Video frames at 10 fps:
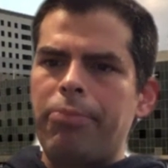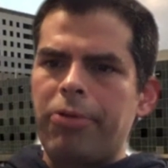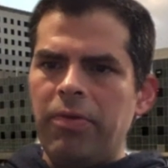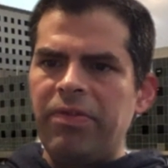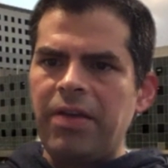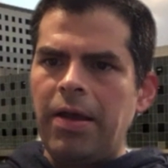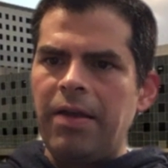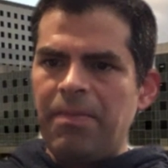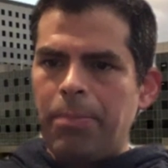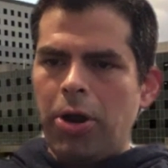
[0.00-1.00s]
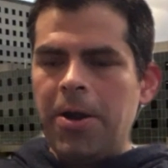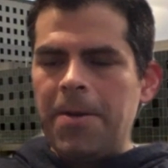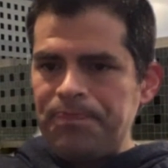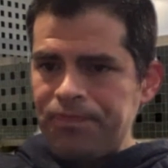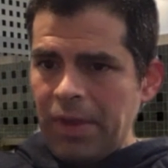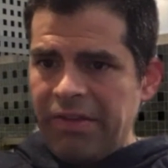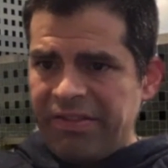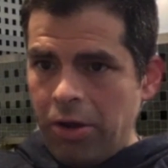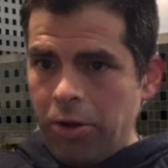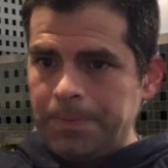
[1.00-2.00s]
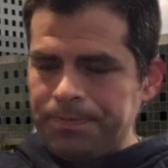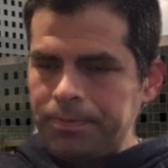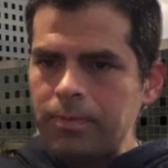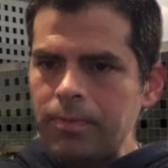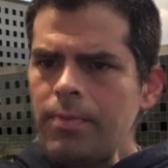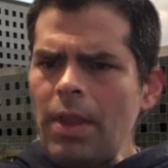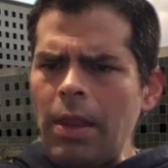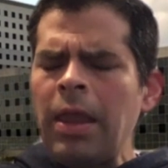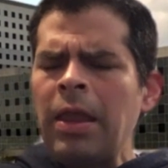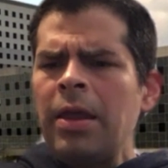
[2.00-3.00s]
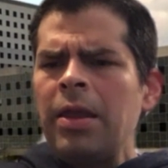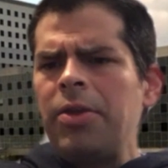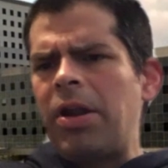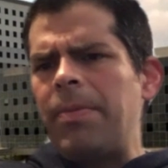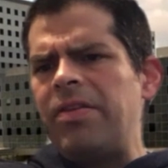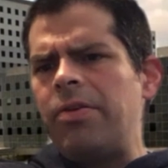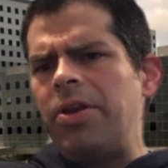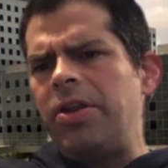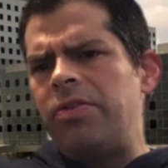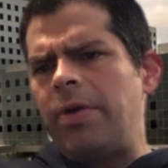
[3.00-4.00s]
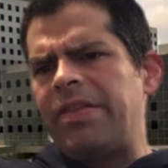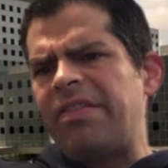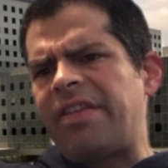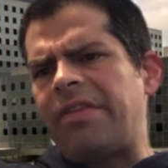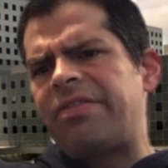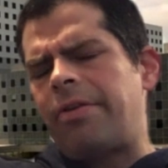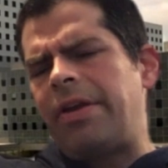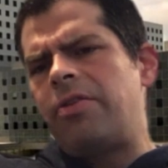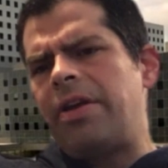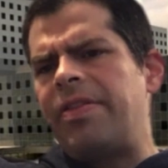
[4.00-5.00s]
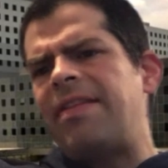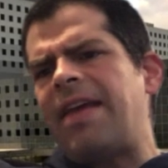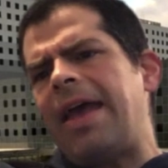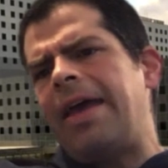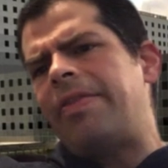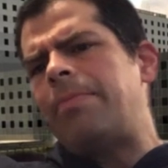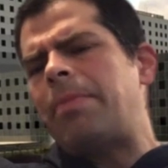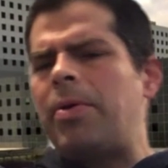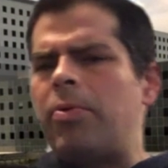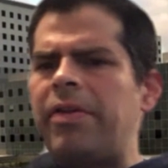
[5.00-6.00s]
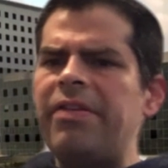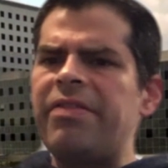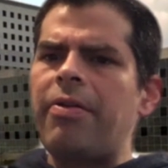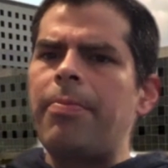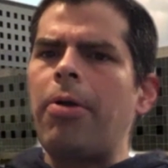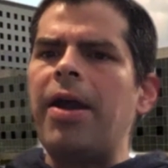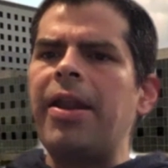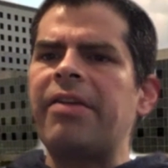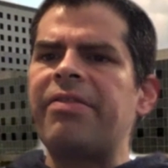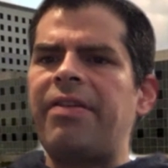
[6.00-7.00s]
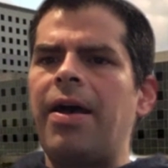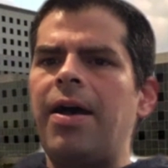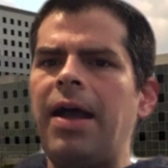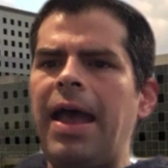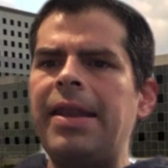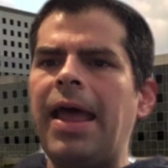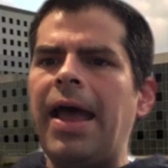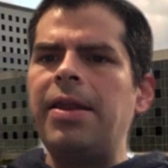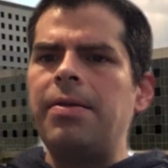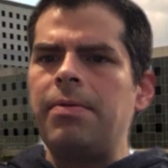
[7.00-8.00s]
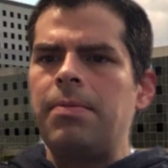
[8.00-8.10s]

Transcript: prone to burn. So you want to be doing the sunscreen during the day, and then maybe one of these other products at night.